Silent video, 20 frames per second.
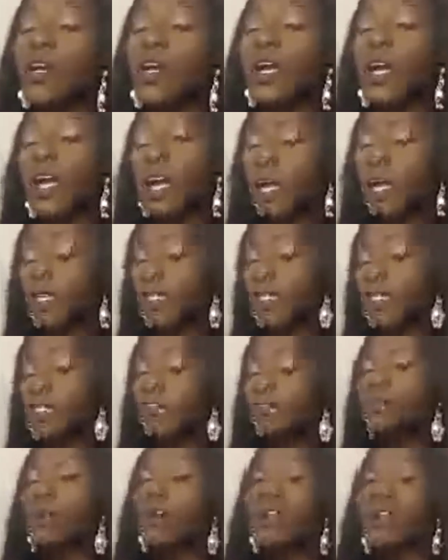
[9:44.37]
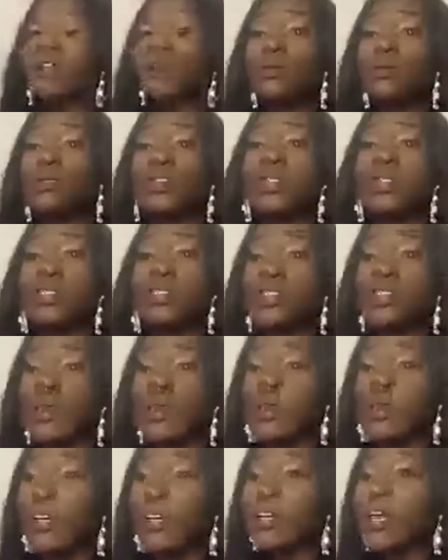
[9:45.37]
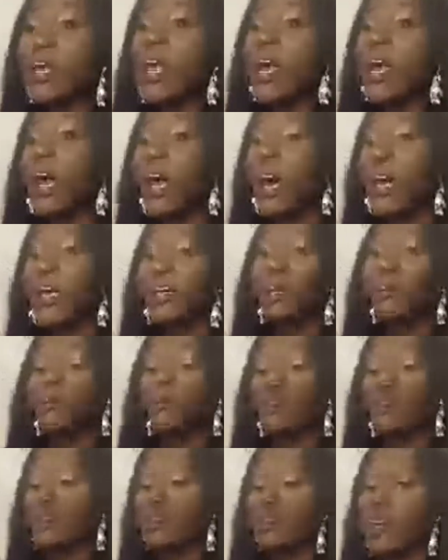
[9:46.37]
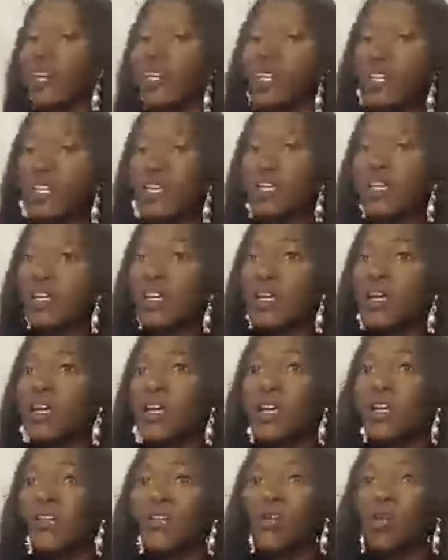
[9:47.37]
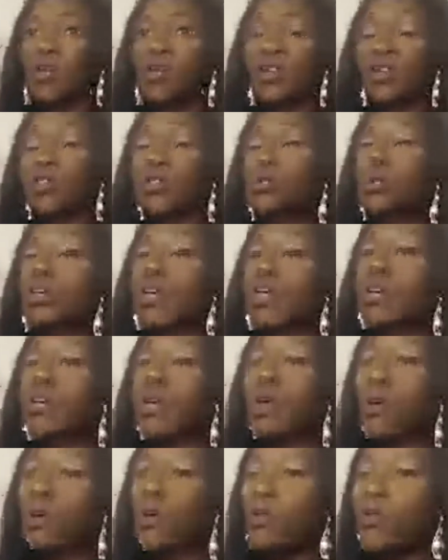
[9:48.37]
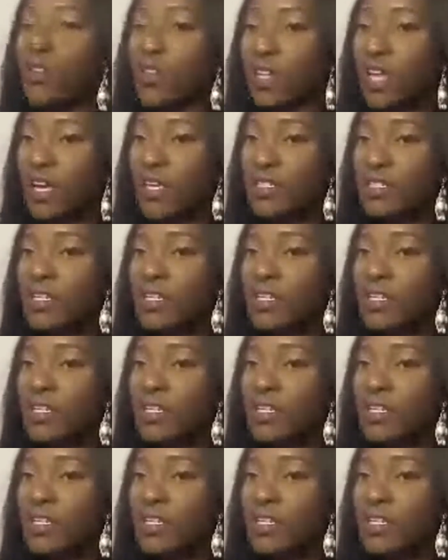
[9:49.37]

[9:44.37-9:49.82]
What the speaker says: until I took the steps that I am training in order to get over that.